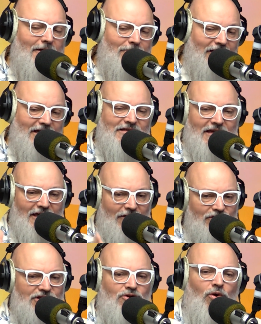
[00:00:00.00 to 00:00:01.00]
please
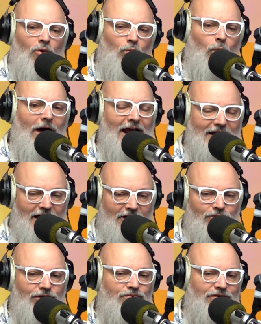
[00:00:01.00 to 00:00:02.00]
give us a call,
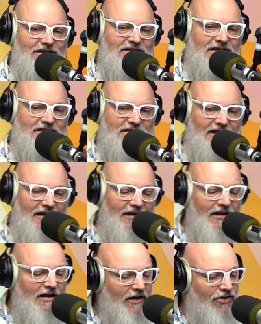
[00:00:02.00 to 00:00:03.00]

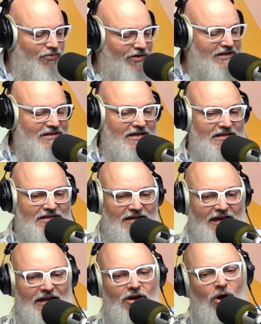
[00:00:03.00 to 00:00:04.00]

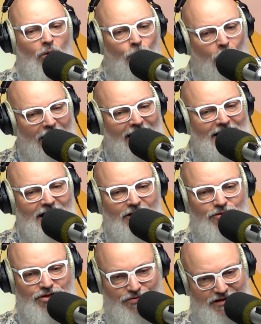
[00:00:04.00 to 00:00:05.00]

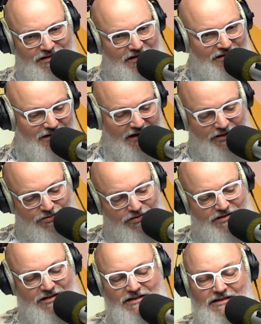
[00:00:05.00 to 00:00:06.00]

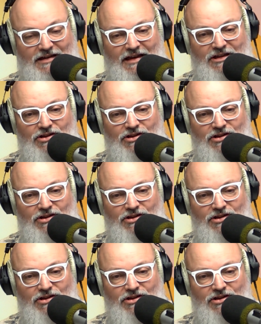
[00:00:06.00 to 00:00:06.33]
1-800-316-316.